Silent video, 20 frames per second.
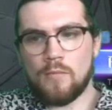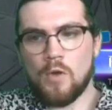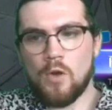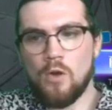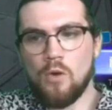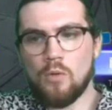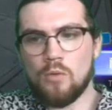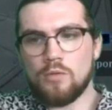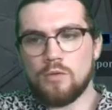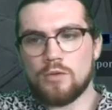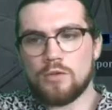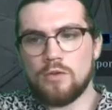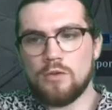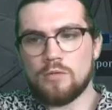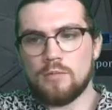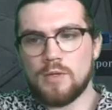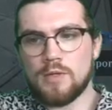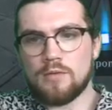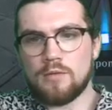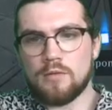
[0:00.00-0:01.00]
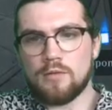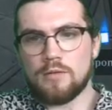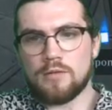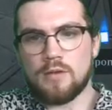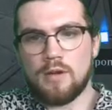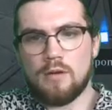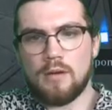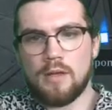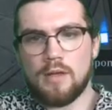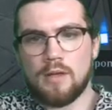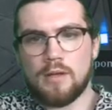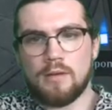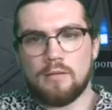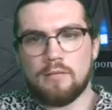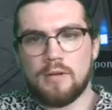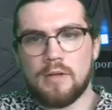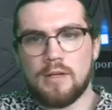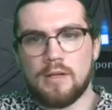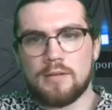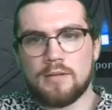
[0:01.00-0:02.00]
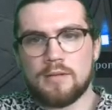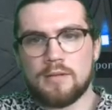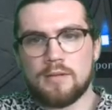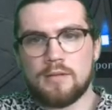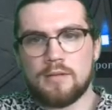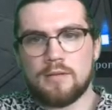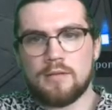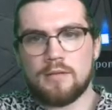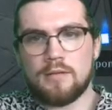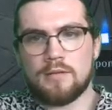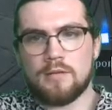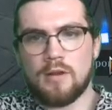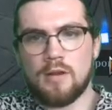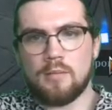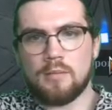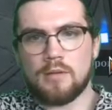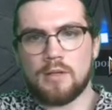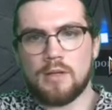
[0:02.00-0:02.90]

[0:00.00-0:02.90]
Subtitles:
Oh, excuse me, sir. Sorry, I didn't realise. Sorry about